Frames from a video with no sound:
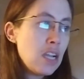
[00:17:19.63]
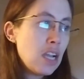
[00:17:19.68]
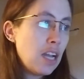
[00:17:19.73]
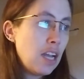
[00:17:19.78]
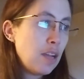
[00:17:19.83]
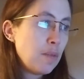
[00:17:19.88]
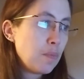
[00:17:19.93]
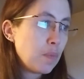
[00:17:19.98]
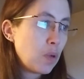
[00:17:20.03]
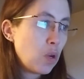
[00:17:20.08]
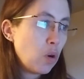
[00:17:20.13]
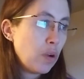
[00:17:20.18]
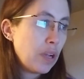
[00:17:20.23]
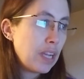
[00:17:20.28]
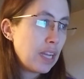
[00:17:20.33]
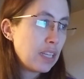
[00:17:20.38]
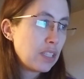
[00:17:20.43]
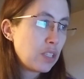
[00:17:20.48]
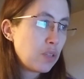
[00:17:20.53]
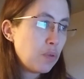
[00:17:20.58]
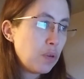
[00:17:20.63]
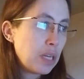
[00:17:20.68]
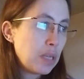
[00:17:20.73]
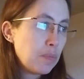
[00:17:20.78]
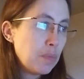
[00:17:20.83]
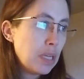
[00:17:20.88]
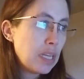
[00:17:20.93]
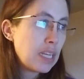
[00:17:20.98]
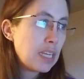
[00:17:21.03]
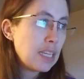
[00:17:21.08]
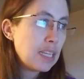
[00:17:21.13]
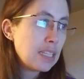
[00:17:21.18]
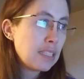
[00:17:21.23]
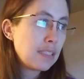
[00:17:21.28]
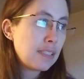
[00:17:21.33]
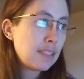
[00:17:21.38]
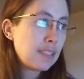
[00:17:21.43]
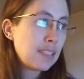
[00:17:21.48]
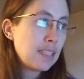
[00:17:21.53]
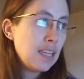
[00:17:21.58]
I'm going on 20
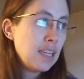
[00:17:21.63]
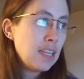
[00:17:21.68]
minutes,